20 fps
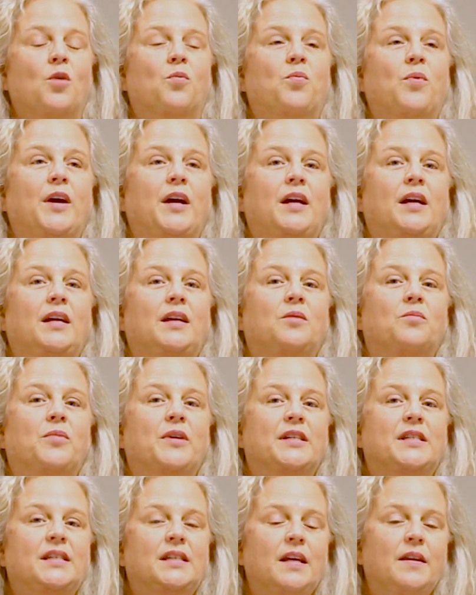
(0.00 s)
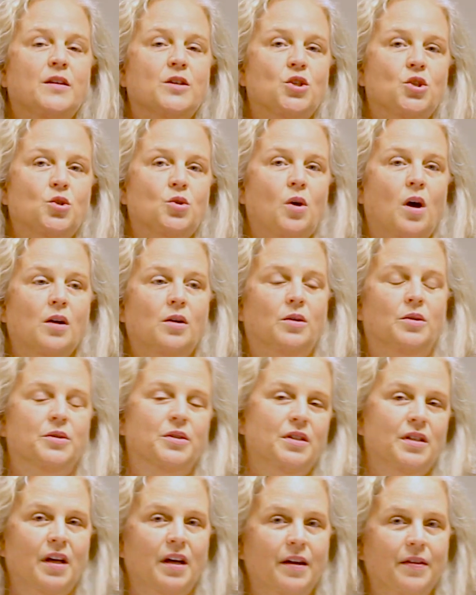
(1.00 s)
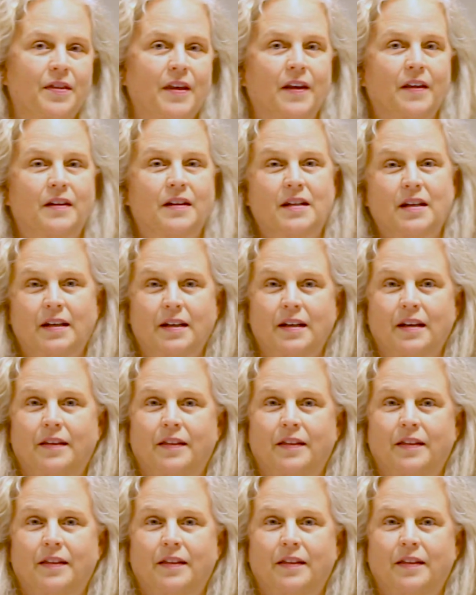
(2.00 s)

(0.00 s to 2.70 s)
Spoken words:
we see the struggles that